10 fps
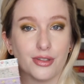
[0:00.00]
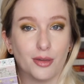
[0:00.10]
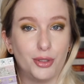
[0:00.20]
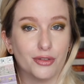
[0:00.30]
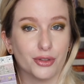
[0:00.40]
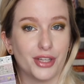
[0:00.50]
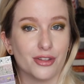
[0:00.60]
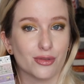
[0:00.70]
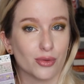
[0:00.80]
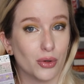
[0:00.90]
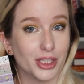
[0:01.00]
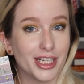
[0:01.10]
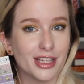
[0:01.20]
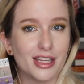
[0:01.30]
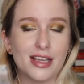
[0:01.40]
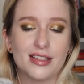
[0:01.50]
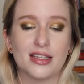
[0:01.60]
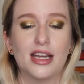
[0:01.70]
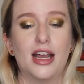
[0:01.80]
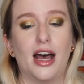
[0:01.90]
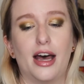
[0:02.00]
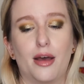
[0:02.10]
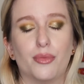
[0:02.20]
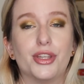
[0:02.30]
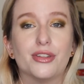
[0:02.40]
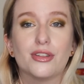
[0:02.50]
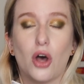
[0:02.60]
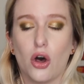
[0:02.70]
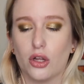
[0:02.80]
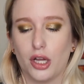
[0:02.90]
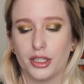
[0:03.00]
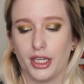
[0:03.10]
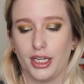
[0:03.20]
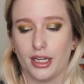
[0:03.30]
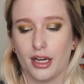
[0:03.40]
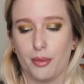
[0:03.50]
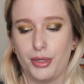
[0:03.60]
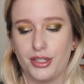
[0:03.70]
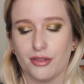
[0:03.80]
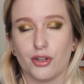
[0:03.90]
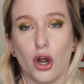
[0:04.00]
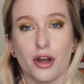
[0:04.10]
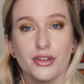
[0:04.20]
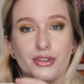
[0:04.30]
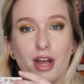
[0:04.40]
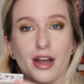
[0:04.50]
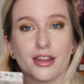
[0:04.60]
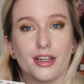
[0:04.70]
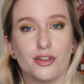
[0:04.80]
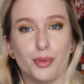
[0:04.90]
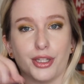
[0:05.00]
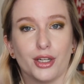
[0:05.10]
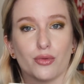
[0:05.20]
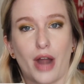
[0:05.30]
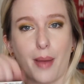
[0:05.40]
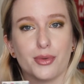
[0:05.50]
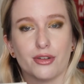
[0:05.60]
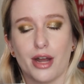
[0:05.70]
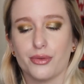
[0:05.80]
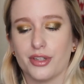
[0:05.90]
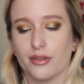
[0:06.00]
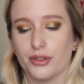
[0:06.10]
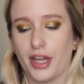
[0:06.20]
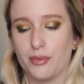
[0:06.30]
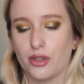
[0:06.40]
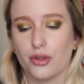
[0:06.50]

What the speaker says: beautiful dense roll like this, this is all on like a piece of cardstock that has been like wrapped around several times. So